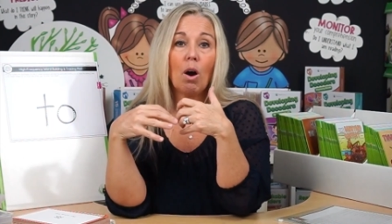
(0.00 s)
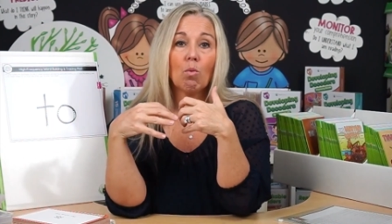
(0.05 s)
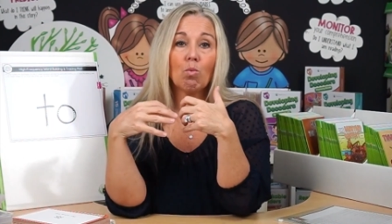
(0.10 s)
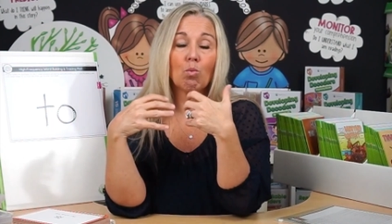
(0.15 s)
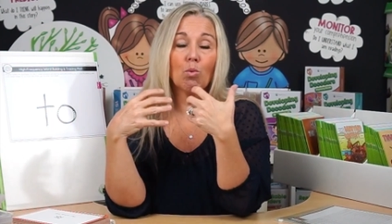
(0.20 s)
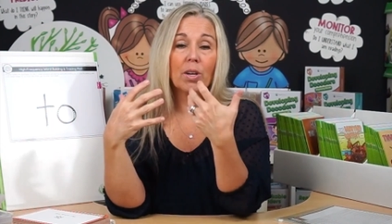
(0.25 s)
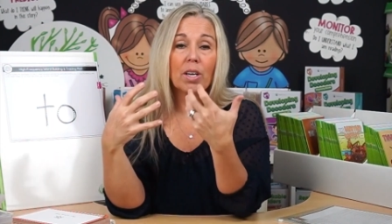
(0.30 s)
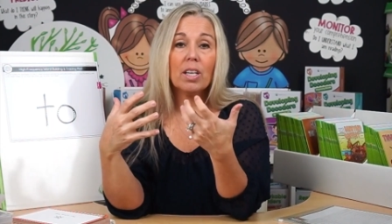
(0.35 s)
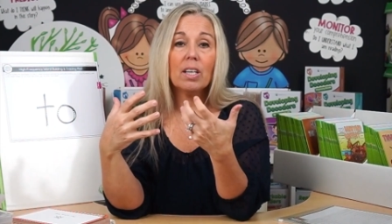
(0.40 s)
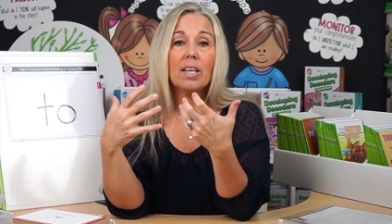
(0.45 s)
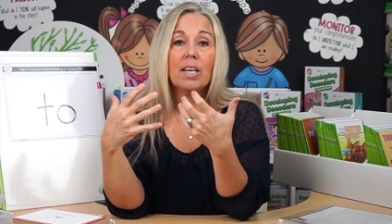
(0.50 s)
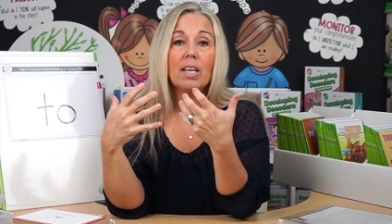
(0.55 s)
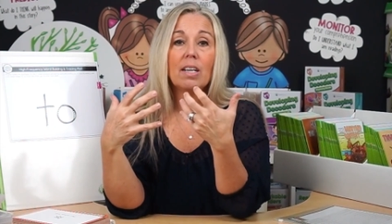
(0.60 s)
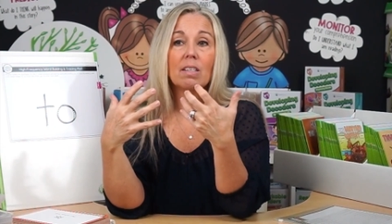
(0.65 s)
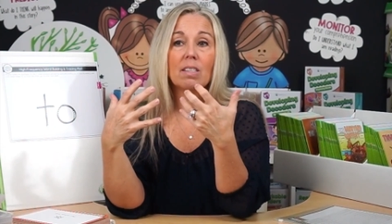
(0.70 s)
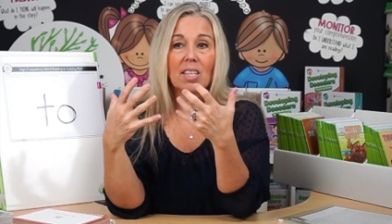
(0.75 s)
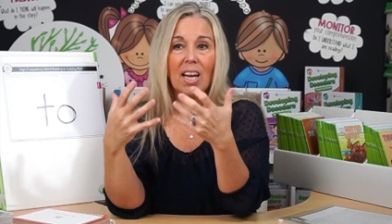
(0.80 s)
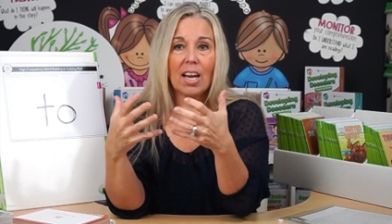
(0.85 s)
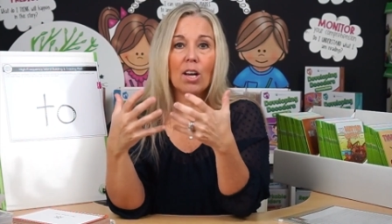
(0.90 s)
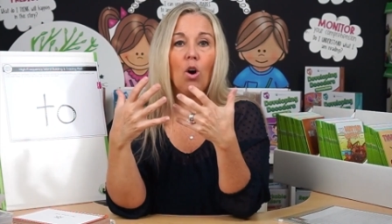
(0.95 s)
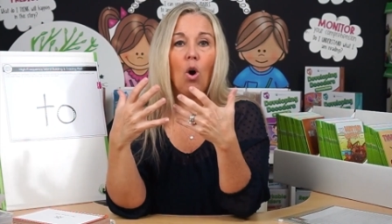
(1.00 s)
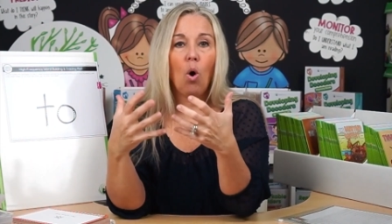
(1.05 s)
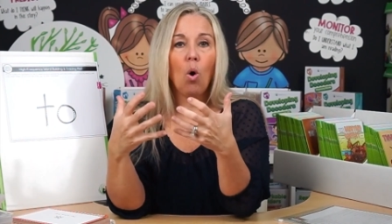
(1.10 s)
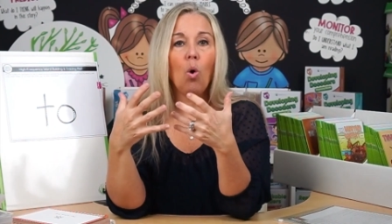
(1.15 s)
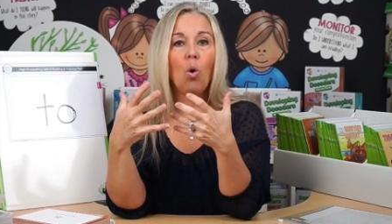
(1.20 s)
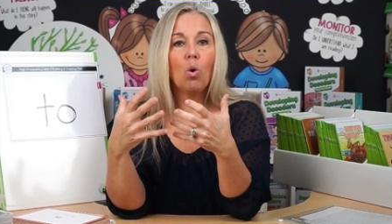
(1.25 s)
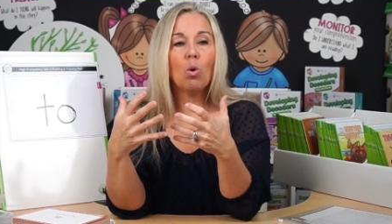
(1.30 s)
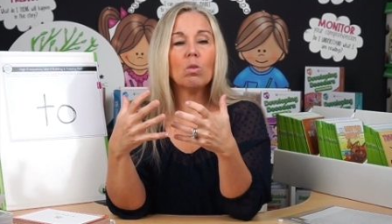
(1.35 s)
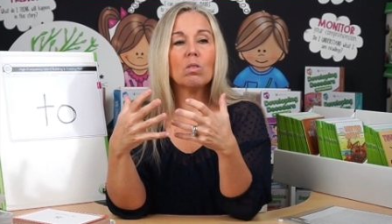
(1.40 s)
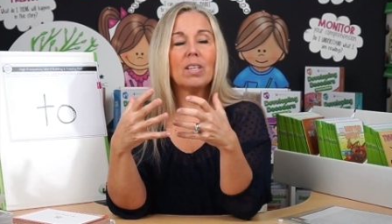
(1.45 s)
really take
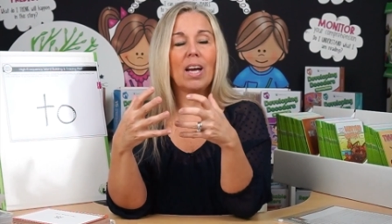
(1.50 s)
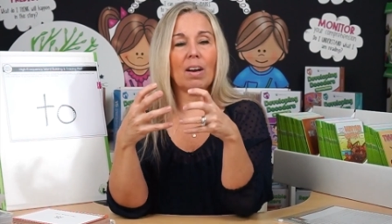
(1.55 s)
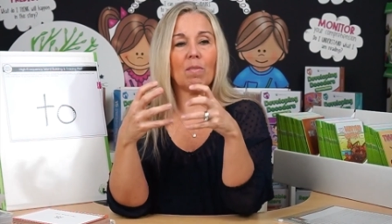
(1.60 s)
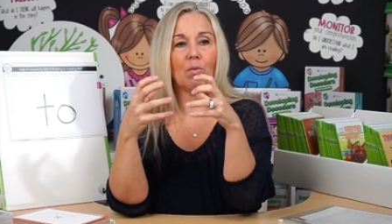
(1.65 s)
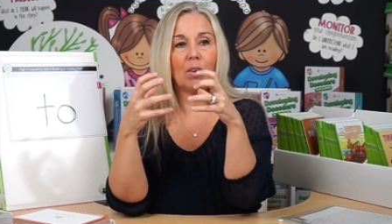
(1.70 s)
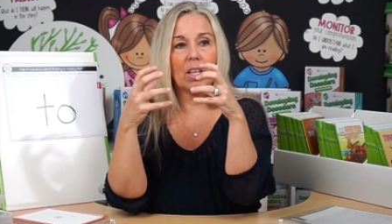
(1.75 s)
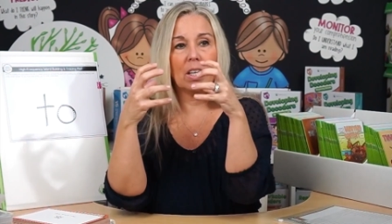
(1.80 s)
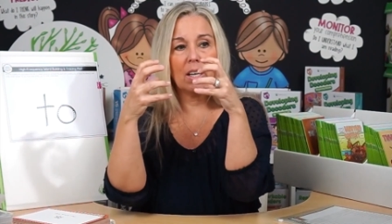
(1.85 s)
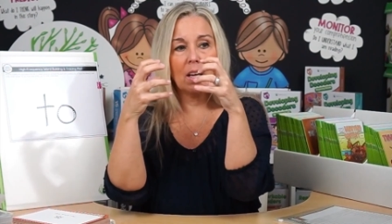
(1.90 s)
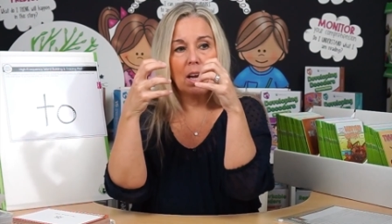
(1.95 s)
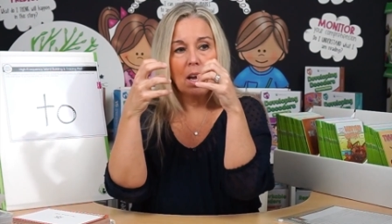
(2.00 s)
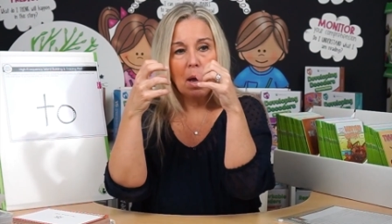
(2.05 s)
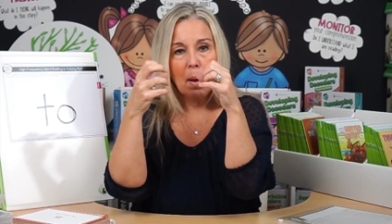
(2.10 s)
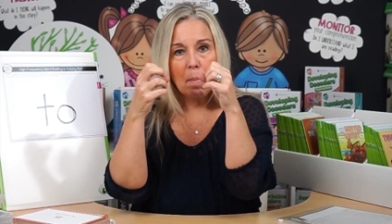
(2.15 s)
hold and really